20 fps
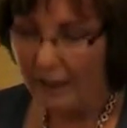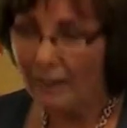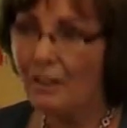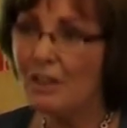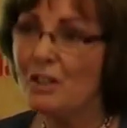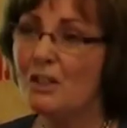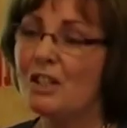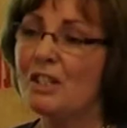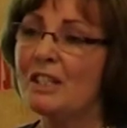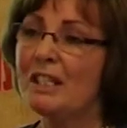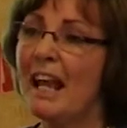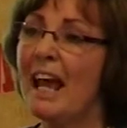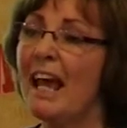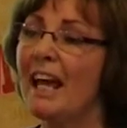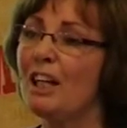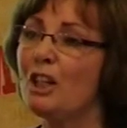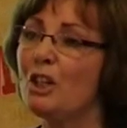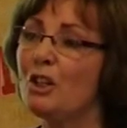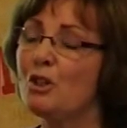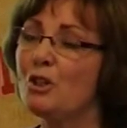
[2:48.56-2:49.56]
the
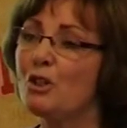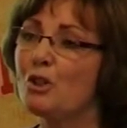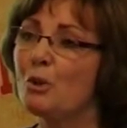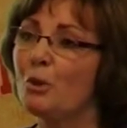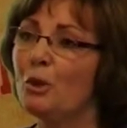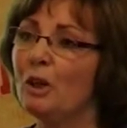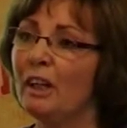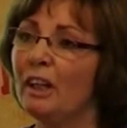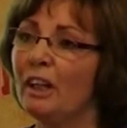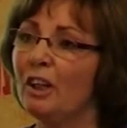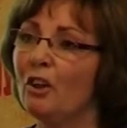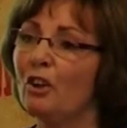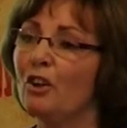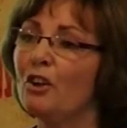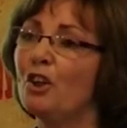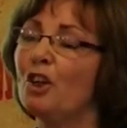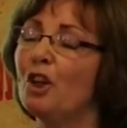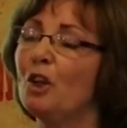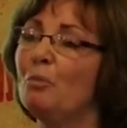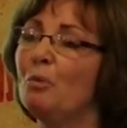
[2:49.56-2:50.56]
societal story or
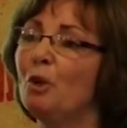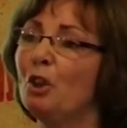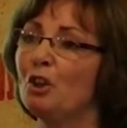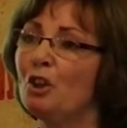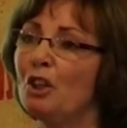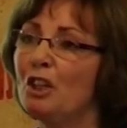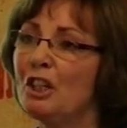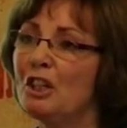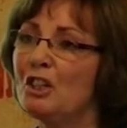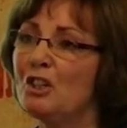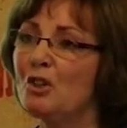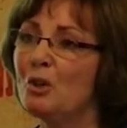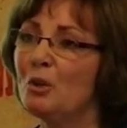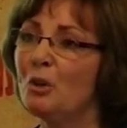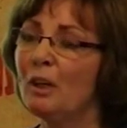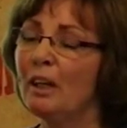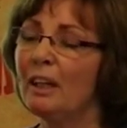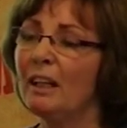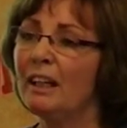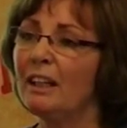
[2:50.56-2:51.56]
the community
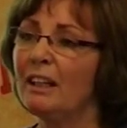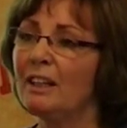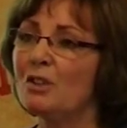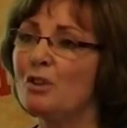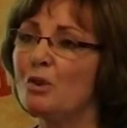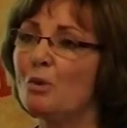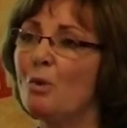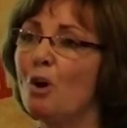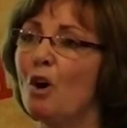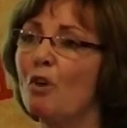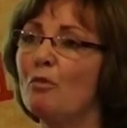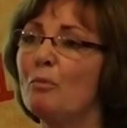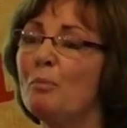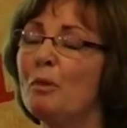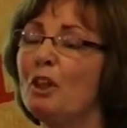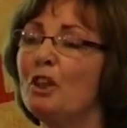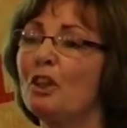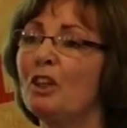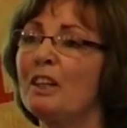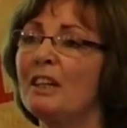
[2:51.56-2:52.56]
story. So often
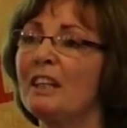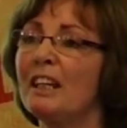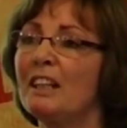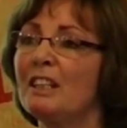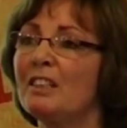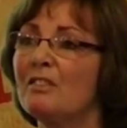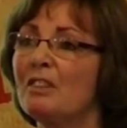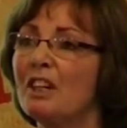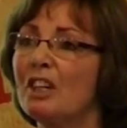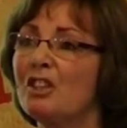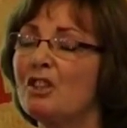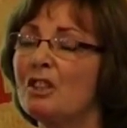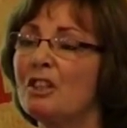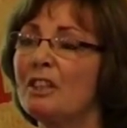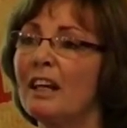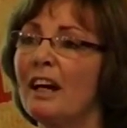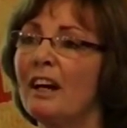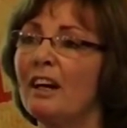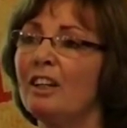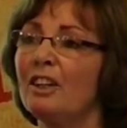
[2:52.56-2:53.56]
we look at the individual
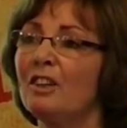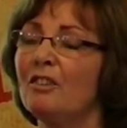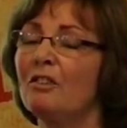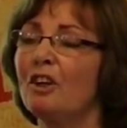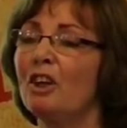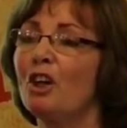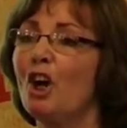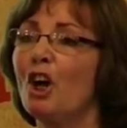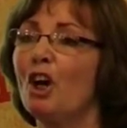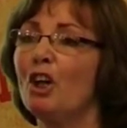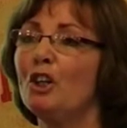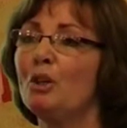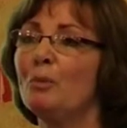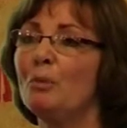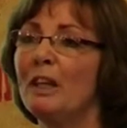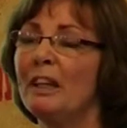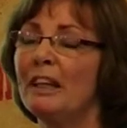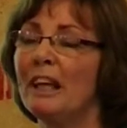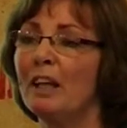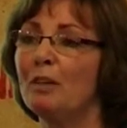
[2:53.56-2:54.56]
narrative, and how do
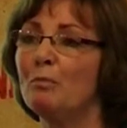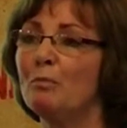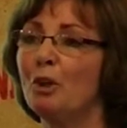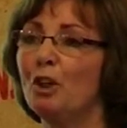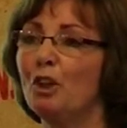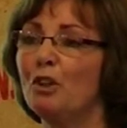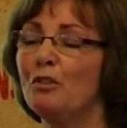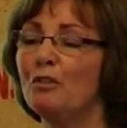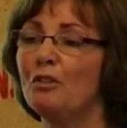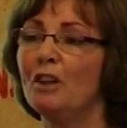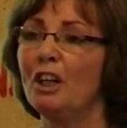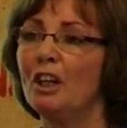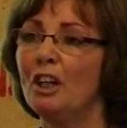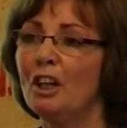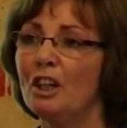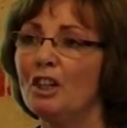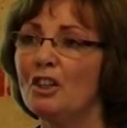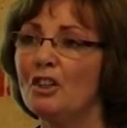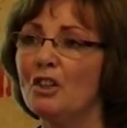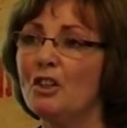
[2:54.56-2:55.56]
we then move
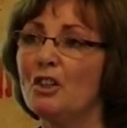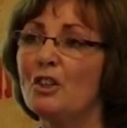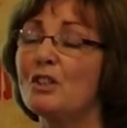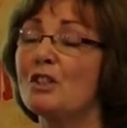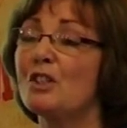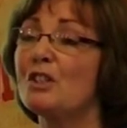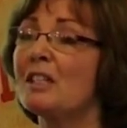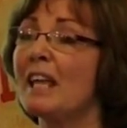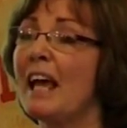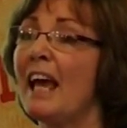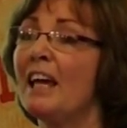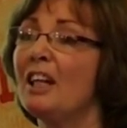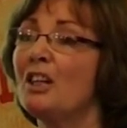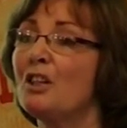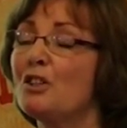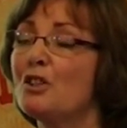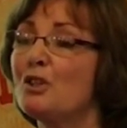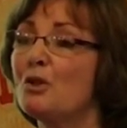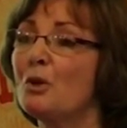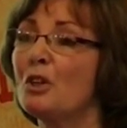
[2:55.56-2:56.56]
to the
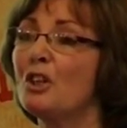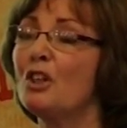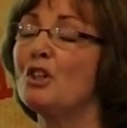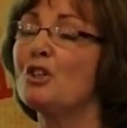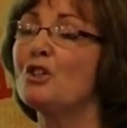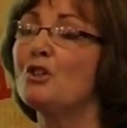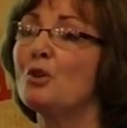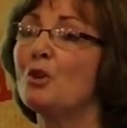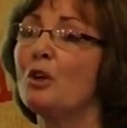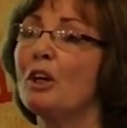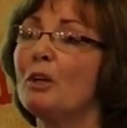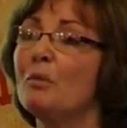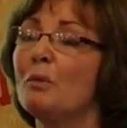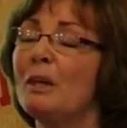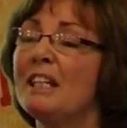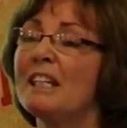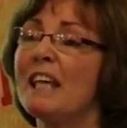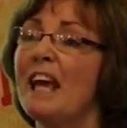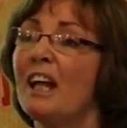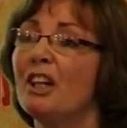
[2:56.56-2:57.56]
societal story, the story
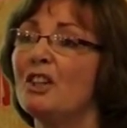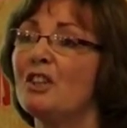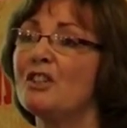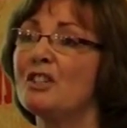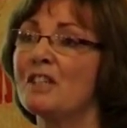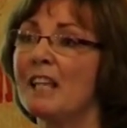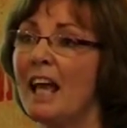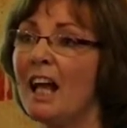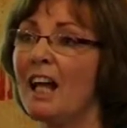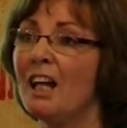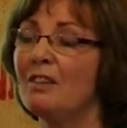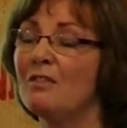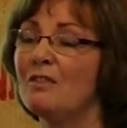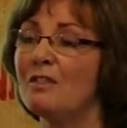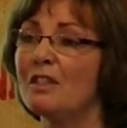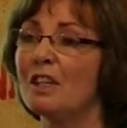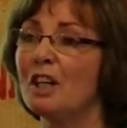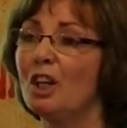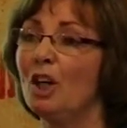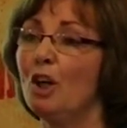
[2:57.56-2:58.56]
we tell
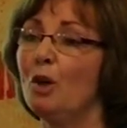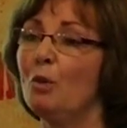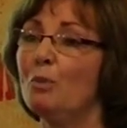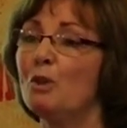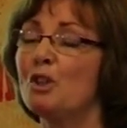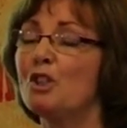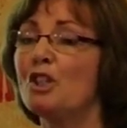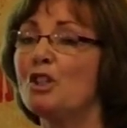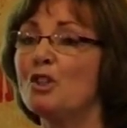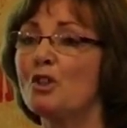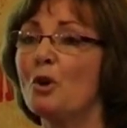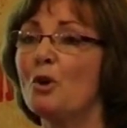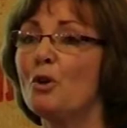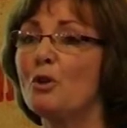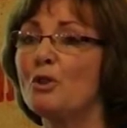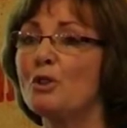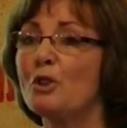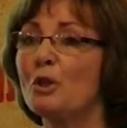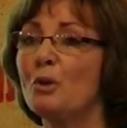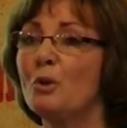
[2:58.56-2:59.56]
ourselves, which has
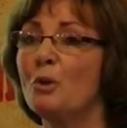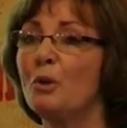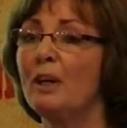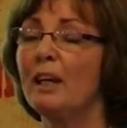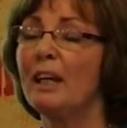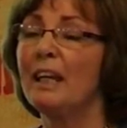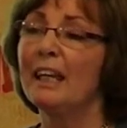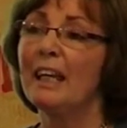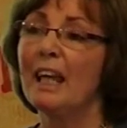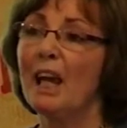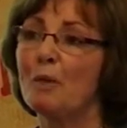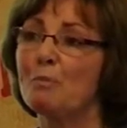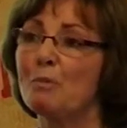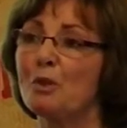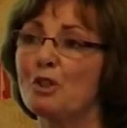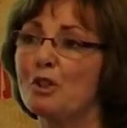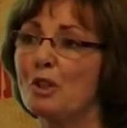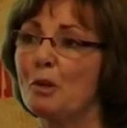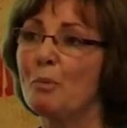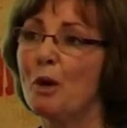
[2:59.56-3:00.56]
also kept
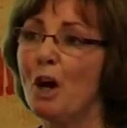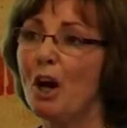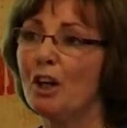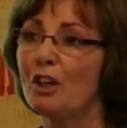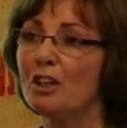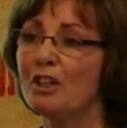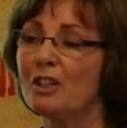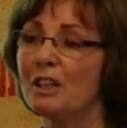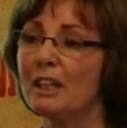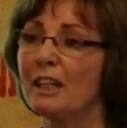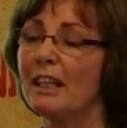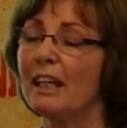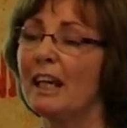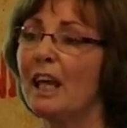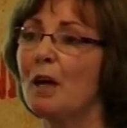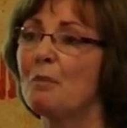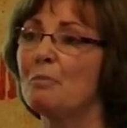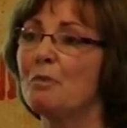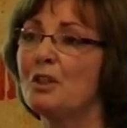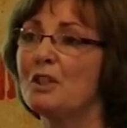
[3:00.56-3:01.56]
us apart,
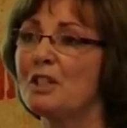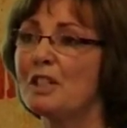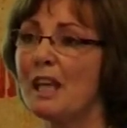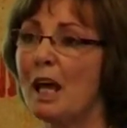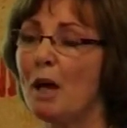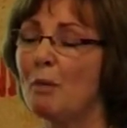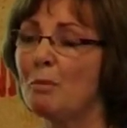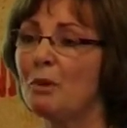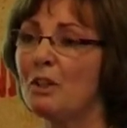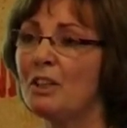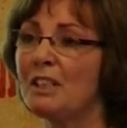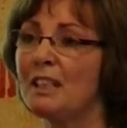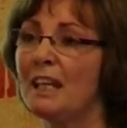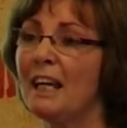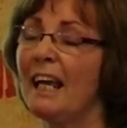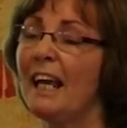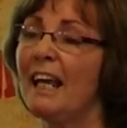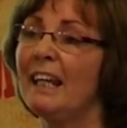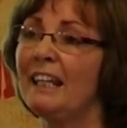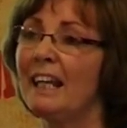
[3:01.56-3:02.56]
kept us separate
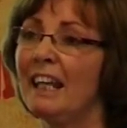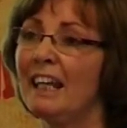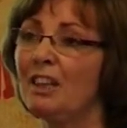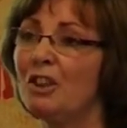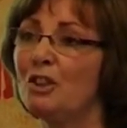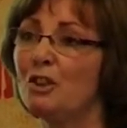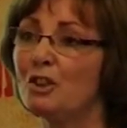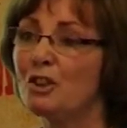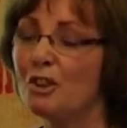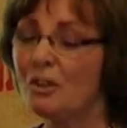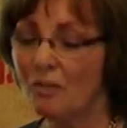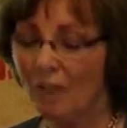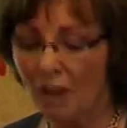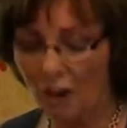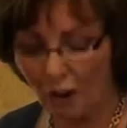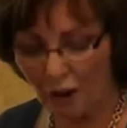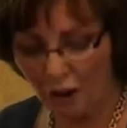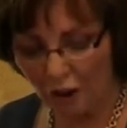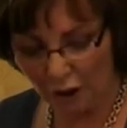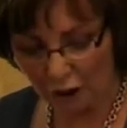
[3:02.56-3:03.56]
and ignorant of the
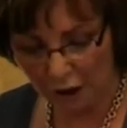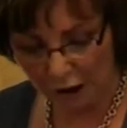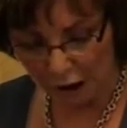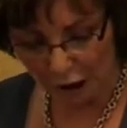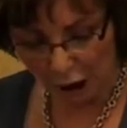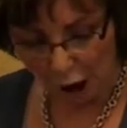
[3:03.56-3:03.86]
other.